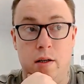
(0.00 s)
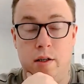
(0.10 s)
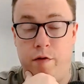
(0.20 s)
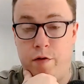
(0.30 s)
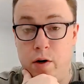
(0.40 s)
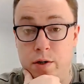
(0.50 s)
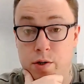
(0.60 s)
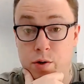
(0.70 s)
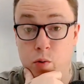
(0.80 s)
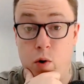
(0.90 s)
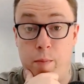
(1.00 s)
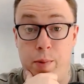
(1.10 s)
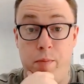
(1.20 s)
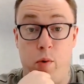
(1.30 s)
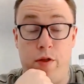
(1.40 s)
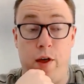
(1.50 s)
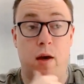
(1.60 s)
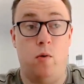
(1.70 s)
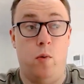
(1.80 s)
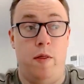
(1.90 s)
difference to what people
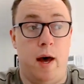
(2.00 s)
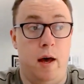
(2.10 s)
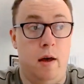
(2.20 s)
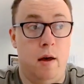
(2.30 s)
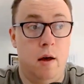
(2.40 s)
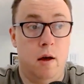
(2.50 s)
think when they,